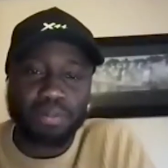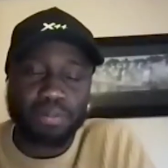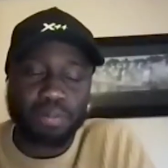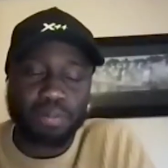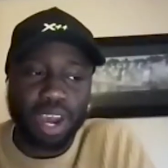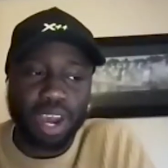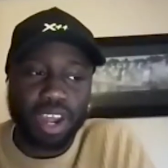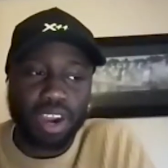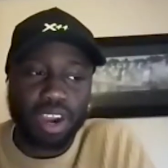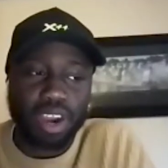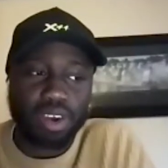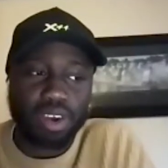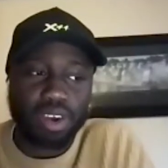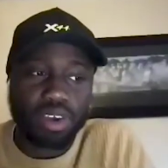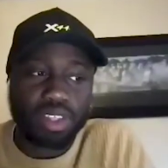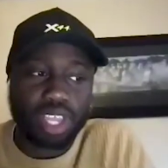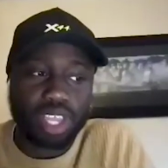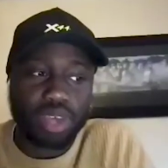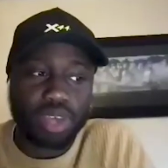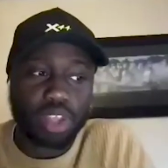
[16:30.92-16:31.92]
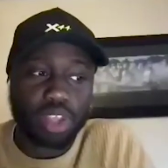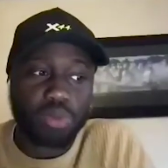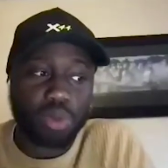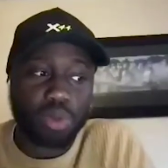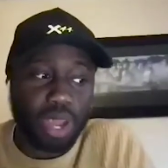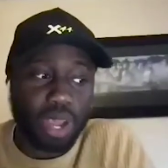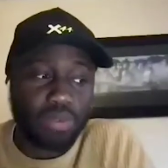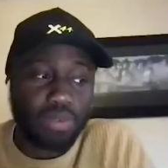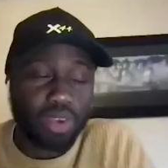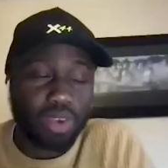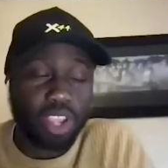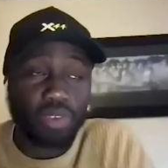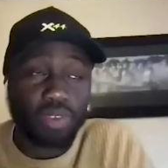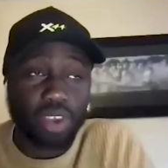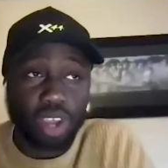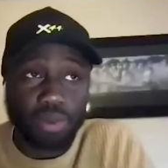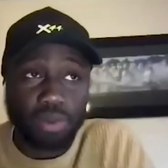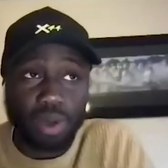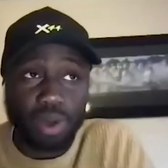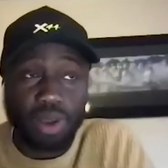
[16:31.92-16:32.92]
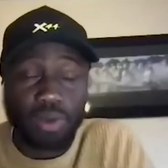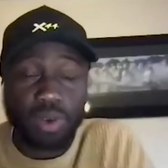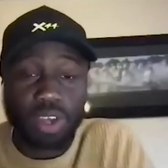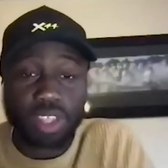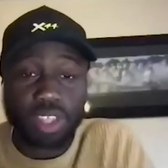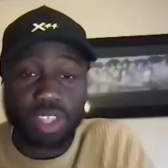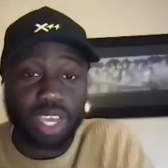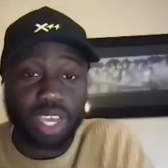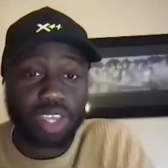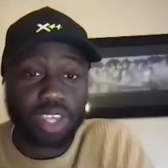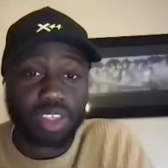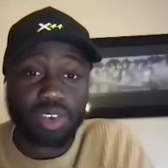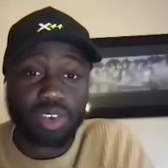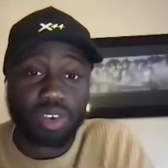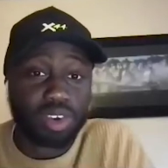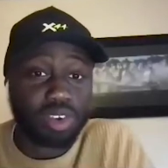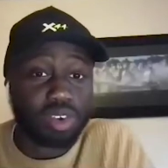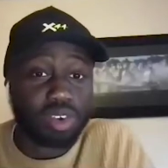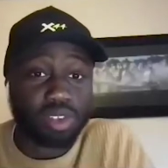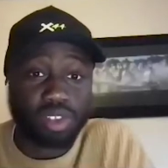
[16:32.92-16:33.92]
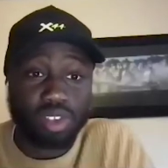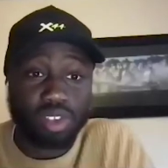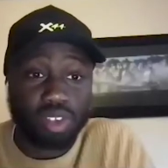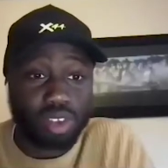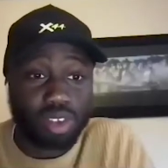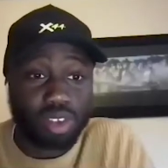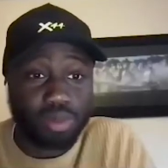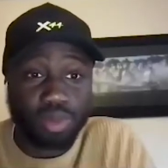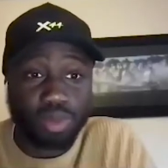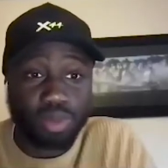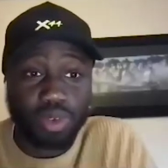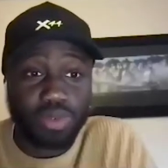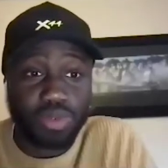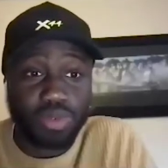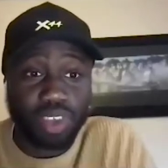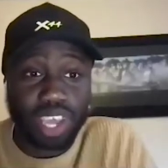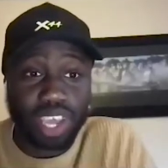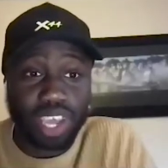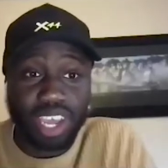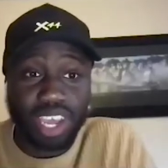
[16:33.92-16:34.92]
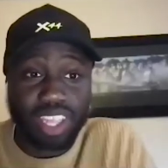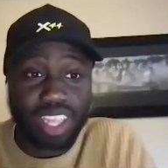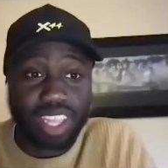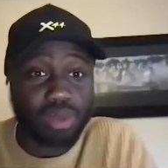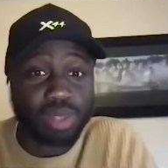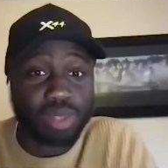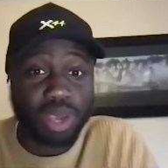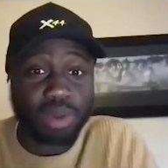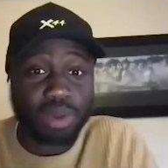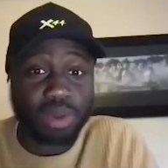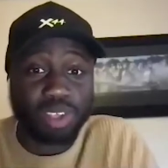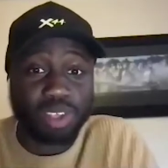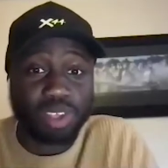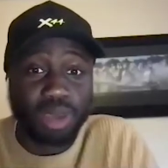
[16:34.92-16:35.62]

Um but a lot of times when you prepare for, and you think about the worst case, you're consumed with fear.